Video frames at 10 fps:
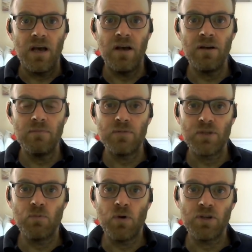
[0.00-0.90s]
Um,
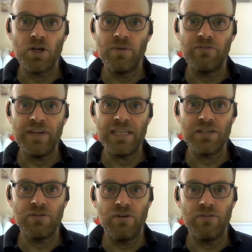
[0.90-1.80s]
so one common
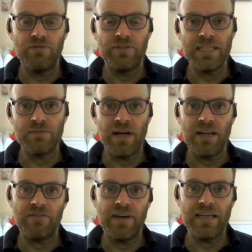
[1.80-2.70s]
feature of these
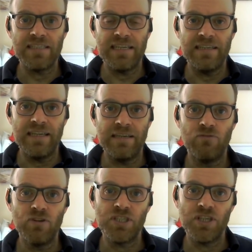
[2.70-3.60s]
wildfires in,
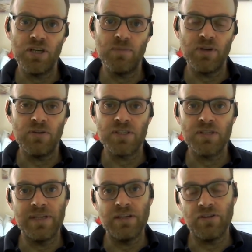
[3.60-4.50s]
in Russia, but
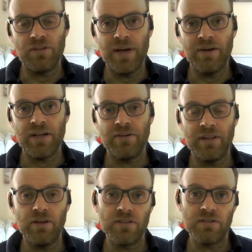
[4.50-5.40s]
also in North America
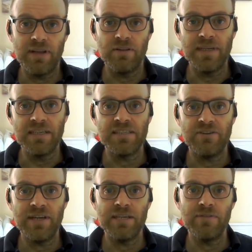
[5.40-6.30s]
and those around the
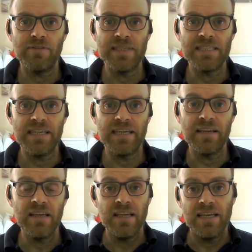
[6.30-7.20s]
Mediterranean we've been
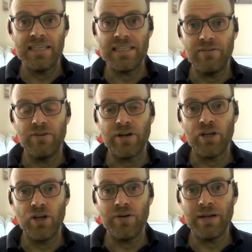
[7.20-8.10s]
seeing, is that they're
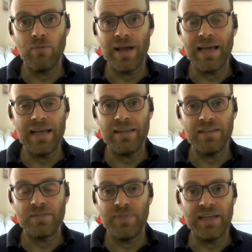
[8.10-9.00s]
occurring where
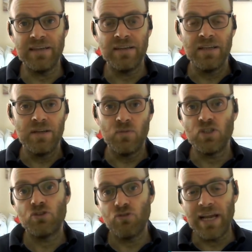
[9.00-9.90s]
there's been
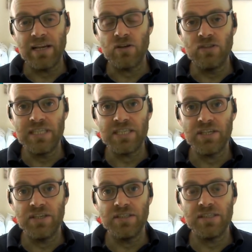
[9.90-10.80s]
much drier
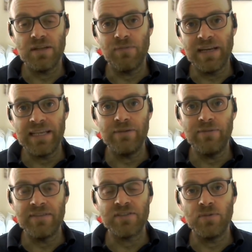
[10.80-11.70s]
conditions, and when heat
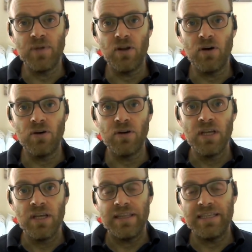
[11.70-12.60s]
waves come along,
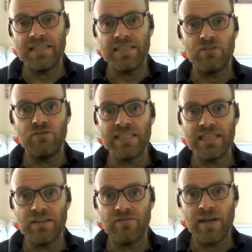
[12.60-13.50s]
this is
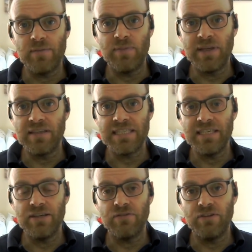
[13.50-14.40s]
increasing the
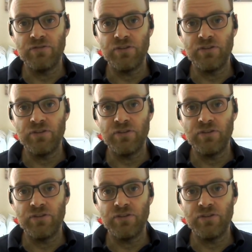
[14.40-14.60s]
flammability of the